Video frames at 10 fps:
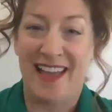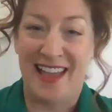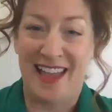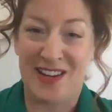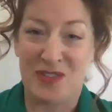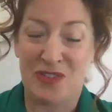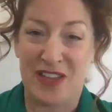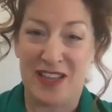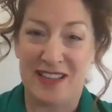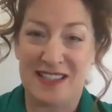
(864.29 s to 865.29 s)
and other
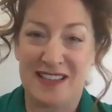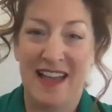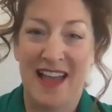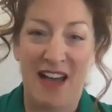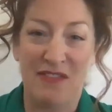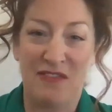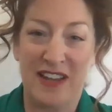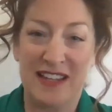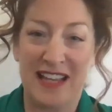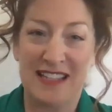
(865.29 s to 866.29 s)
things. Have a
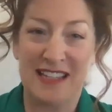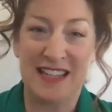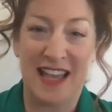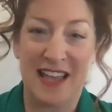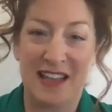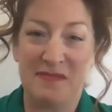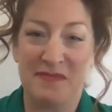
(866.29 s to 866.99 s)
fantastic day.